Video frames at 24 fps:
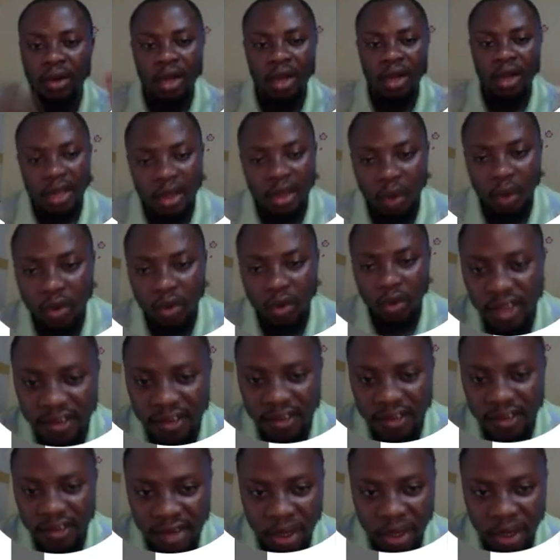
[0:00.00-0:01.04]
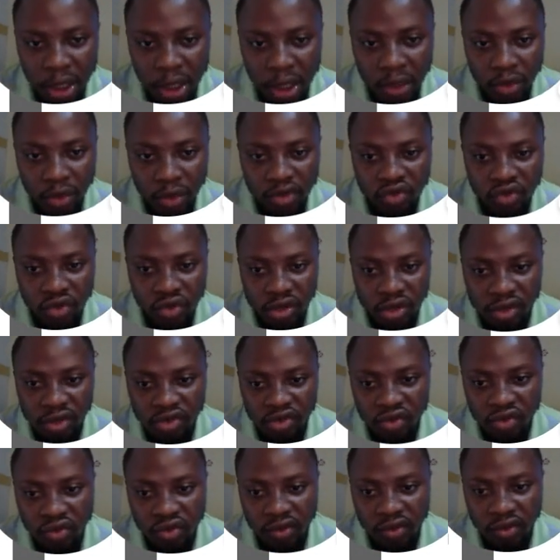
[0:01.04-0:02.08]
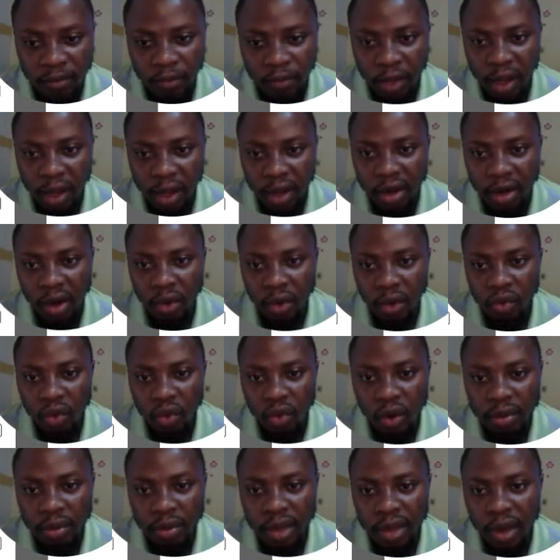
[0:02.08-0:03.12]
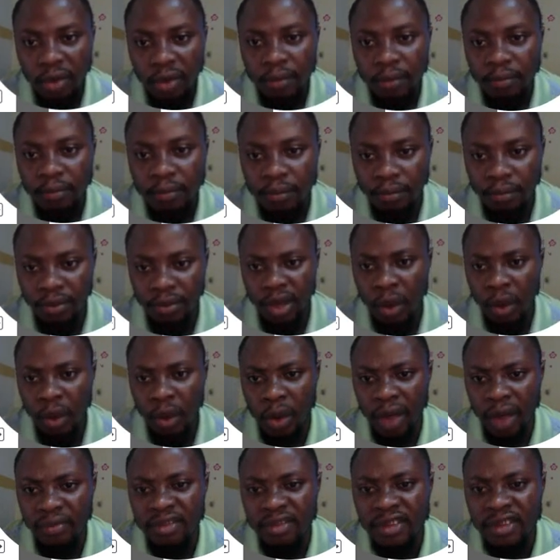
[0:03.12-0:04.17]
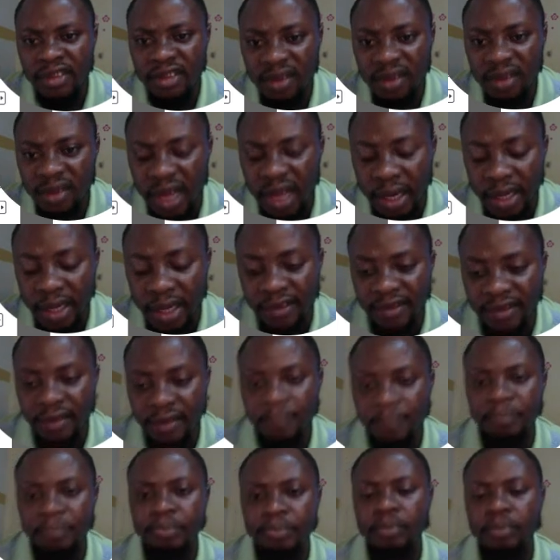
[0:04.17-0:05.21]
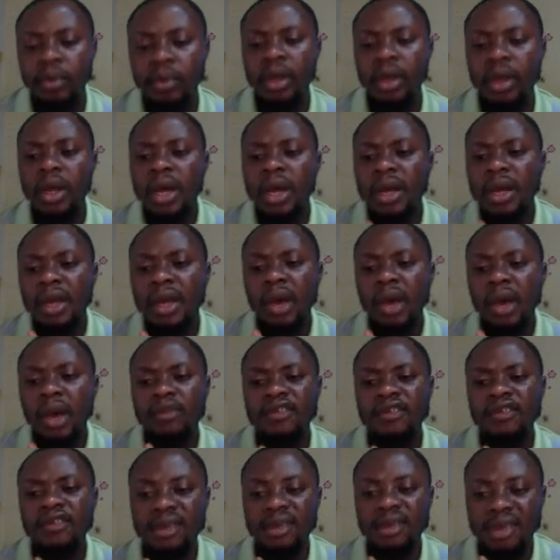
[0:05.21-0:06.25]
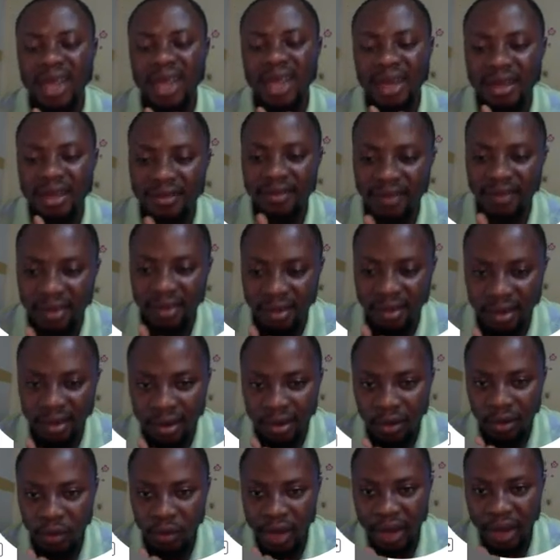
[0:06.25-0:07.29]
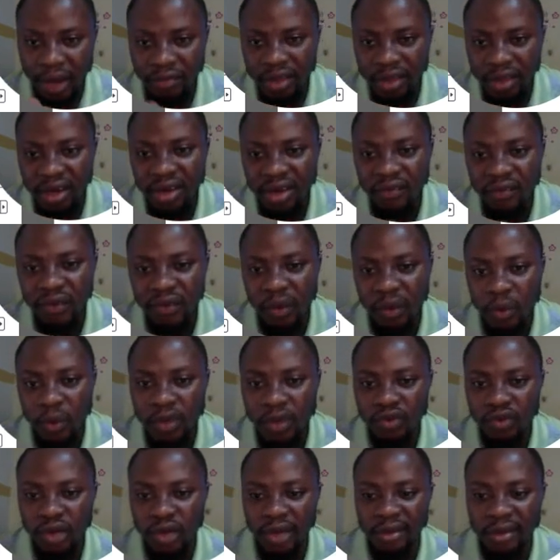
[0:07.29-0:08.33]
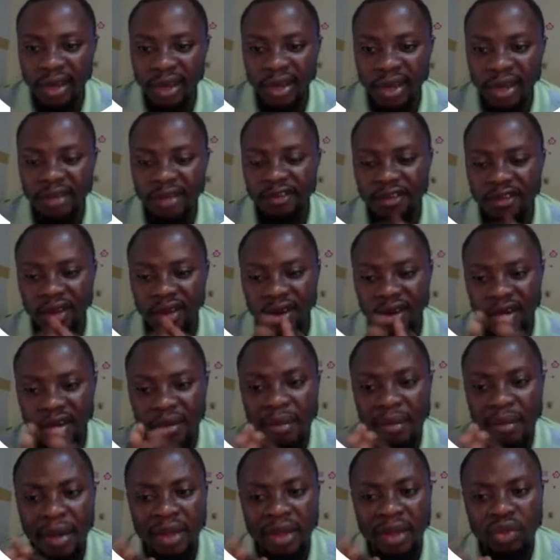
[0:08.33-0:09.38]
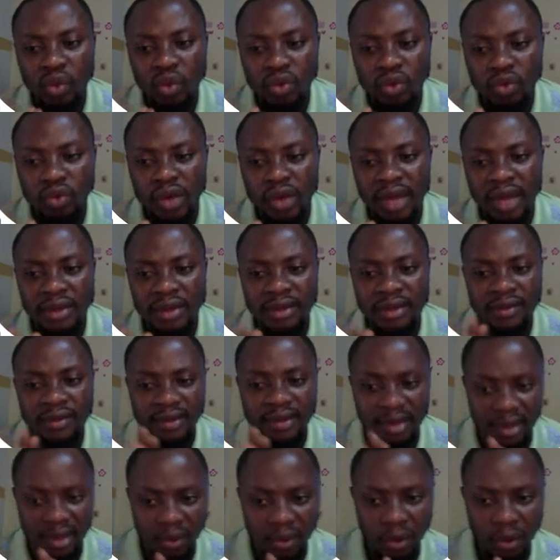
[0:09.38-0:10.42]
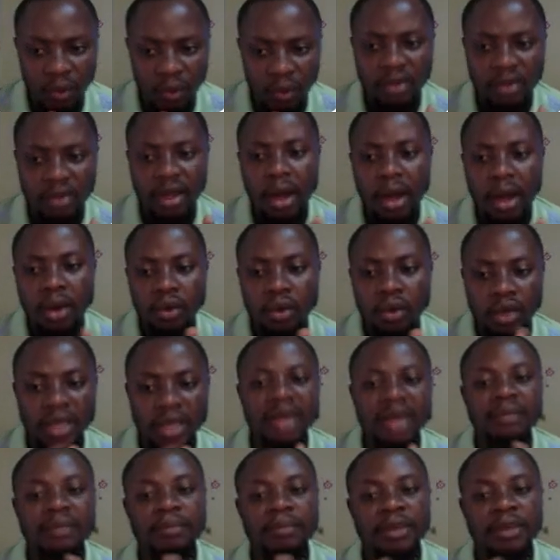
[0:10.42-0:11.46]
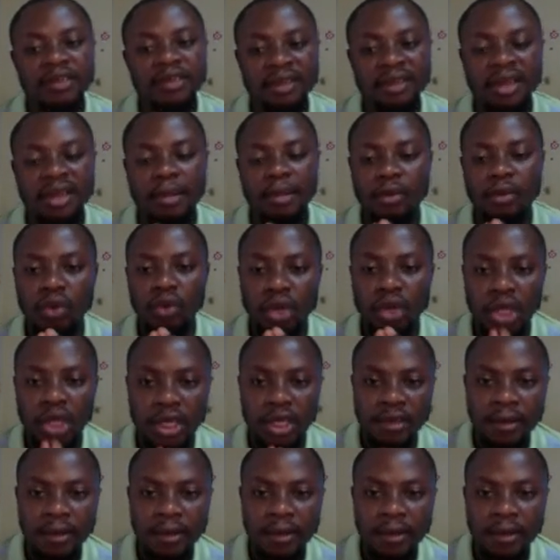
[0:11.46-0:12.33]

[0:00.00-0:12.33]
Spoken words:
The audience is actually going to reduce. Now you come down. Now we have detailed targeting. Now, detail targeting, we have 3 different ways you can target detailing. Remember, I told you guys yesterday when we're looking at the basic terminologies.